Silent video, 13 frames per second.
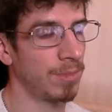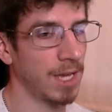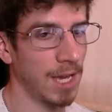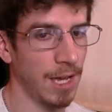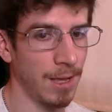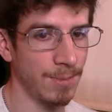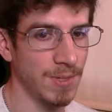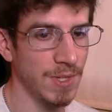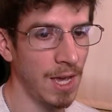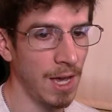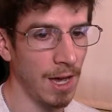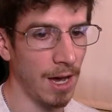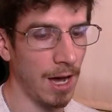else.
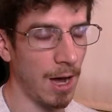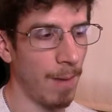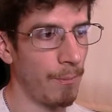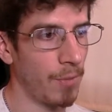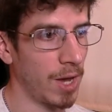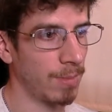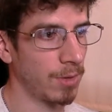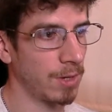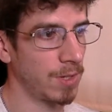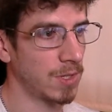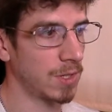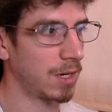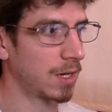I'm going to be
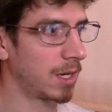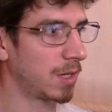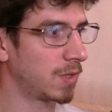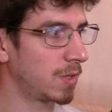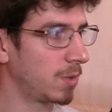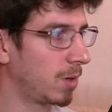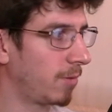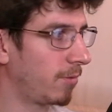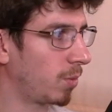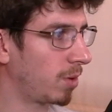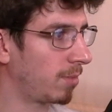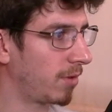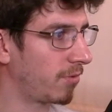talking to hopefully
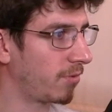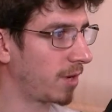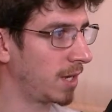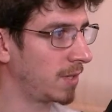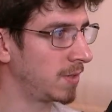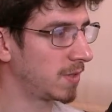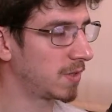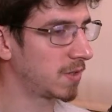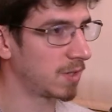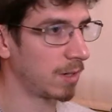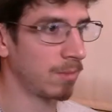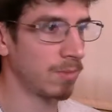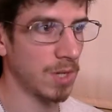one of my friends
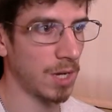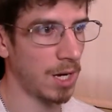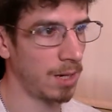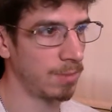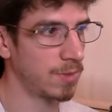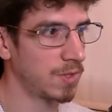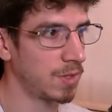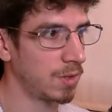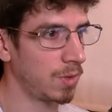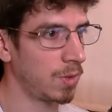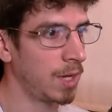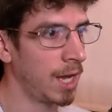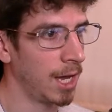sometime
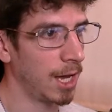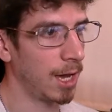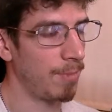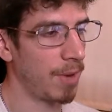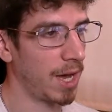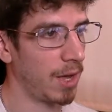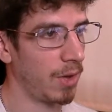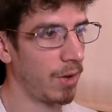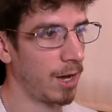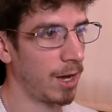soon about